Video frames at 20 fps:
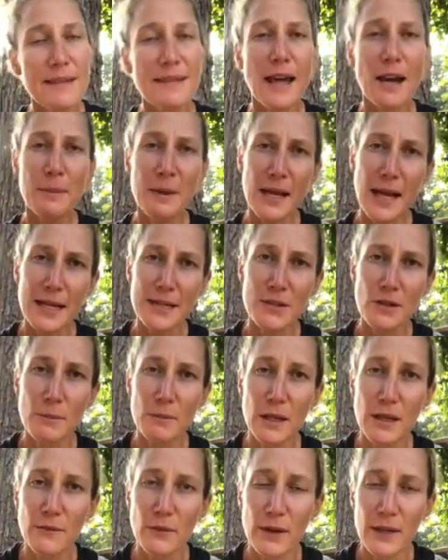that'll be nice. So I'm
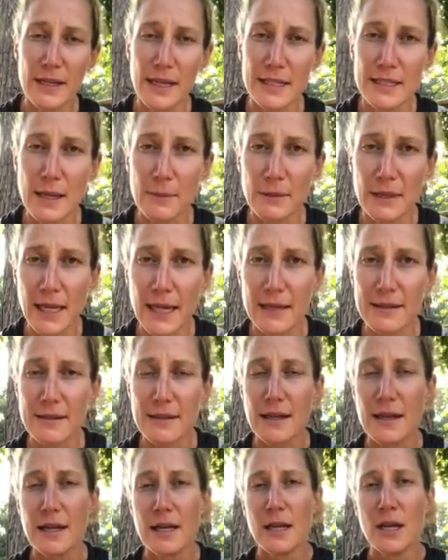looking forward to the next couple
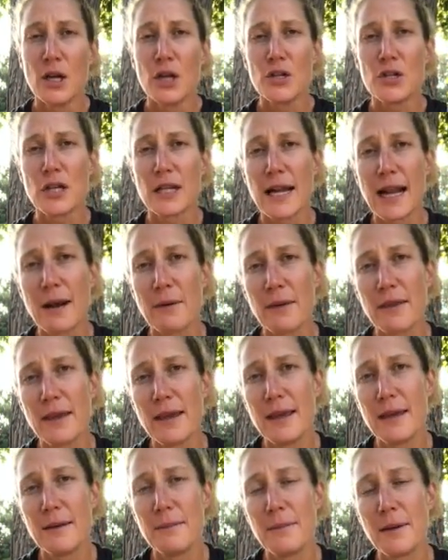days, chilling out with
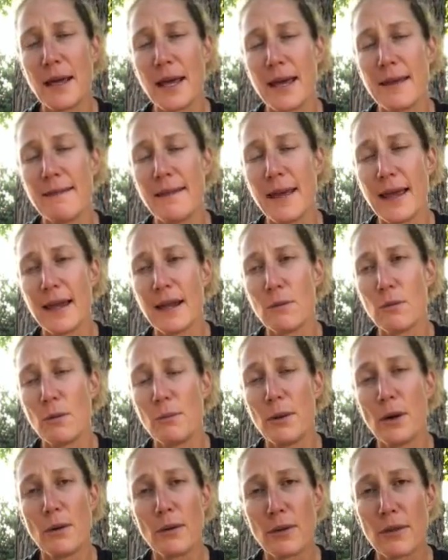him, and then we'll
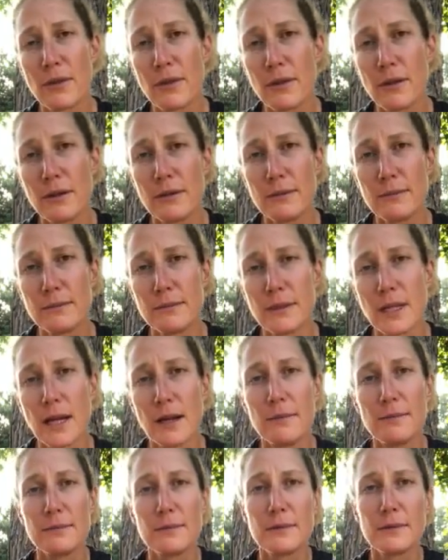both, you
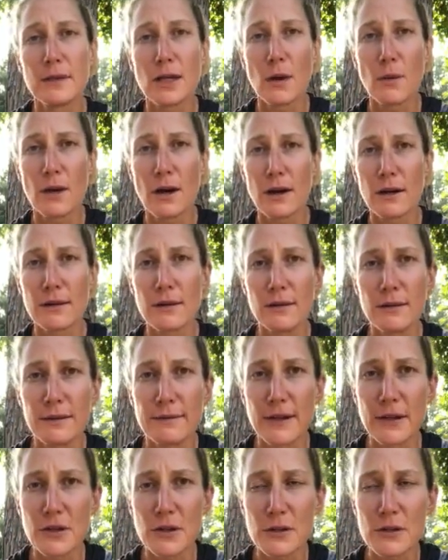know, go on our little
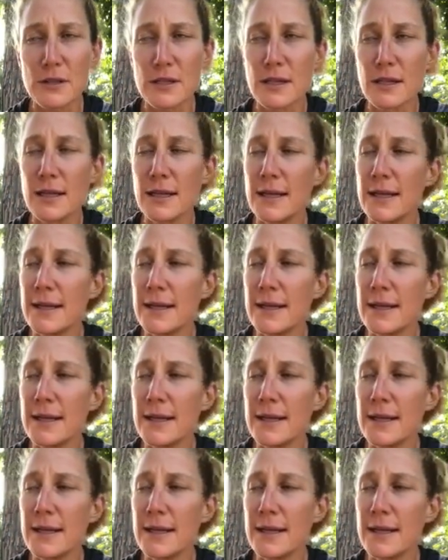adventures.